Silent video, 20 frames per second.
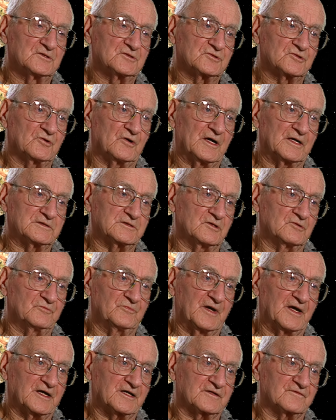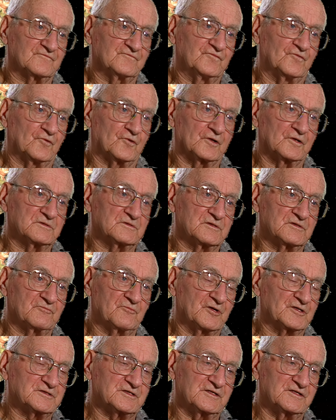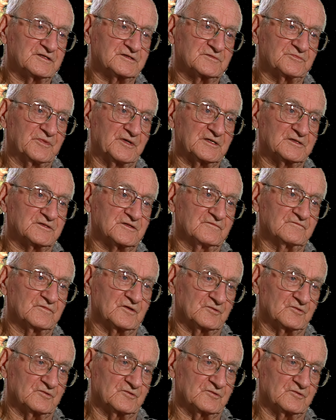So I'd go back and forth. It wasn't expensive.